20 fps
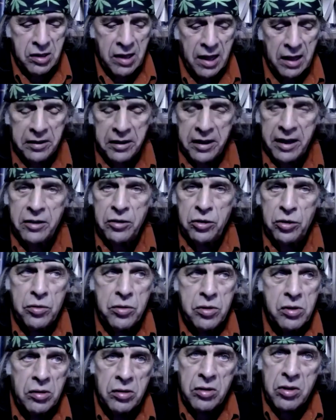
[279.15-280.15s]
Daliette
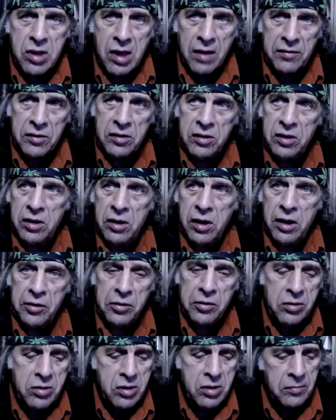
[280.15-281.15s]
used in the
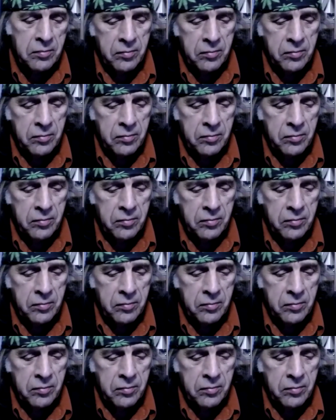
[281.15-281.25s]
1700s